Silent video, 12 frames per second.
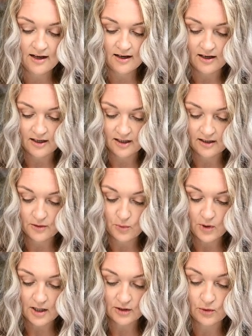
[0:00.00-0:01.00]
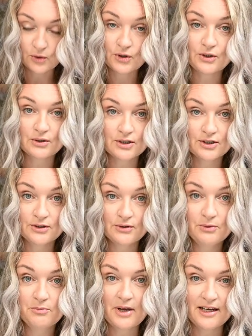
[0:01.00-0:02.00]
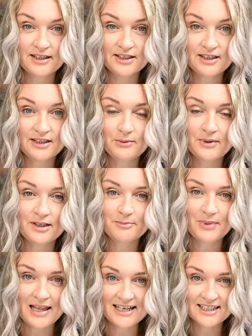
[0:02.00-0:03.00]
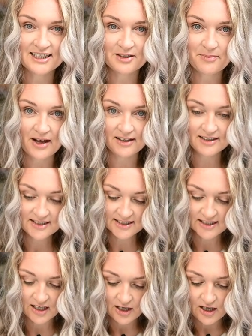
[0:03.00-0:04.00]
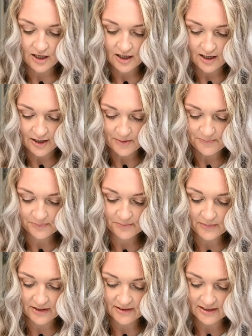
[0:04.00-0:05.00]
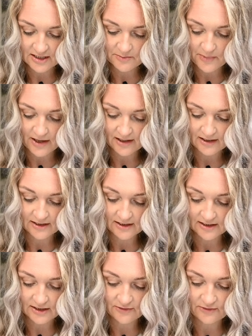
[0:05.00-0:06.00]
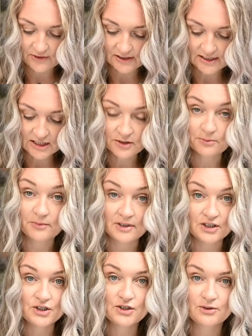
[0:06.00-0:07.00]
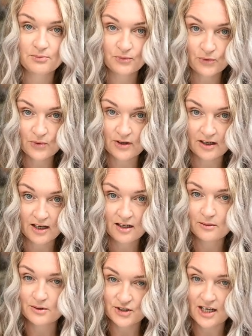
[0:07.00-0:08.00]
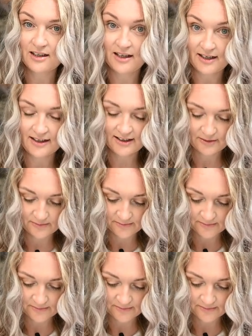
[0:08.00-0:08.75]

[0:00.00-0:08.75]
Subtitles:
I quite got used to painting with plastic palettes, but this palette, it feels much smoother, which I like.